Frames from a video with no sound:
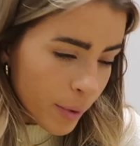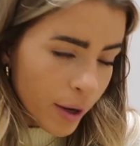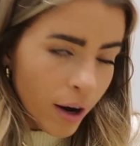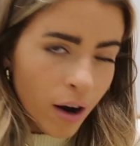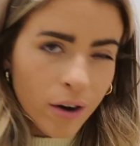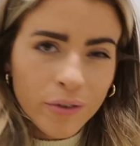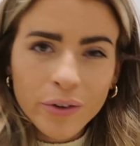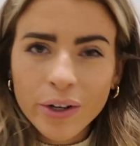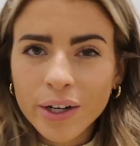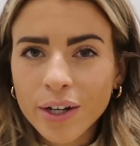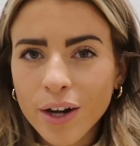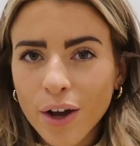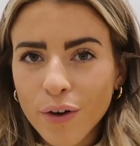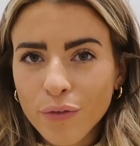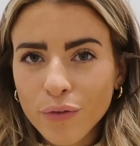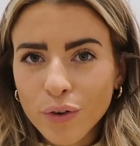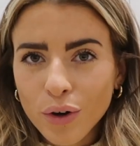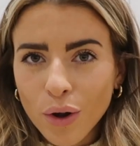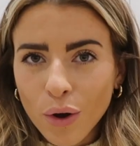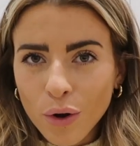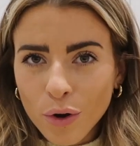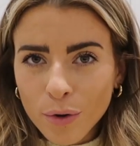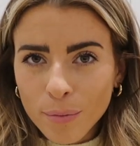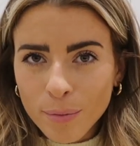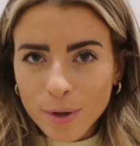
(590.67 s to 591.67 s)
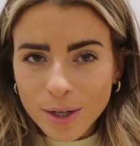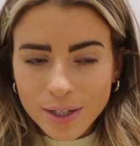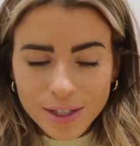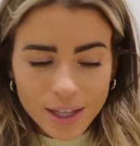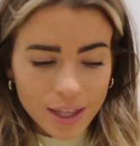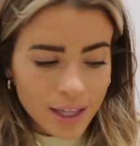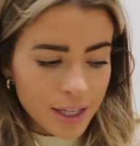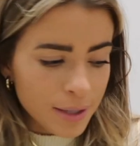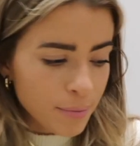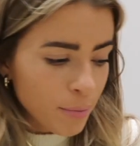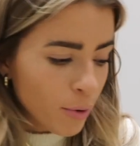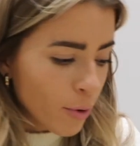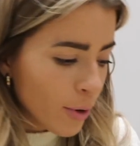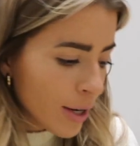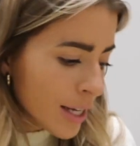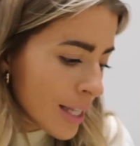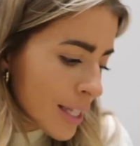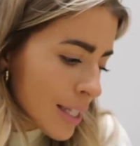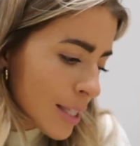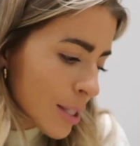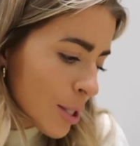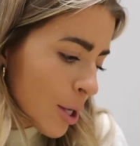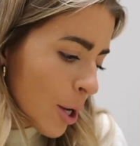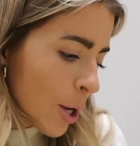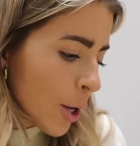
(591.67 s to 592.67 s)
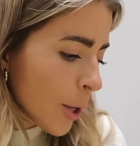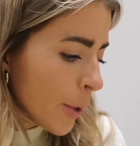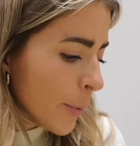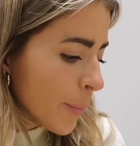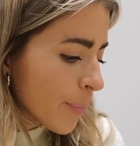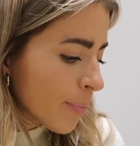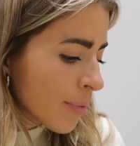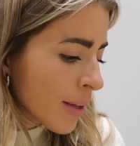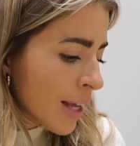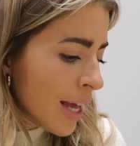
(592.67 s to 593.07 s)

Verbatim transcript: We are in a Vlogmas at this point, so.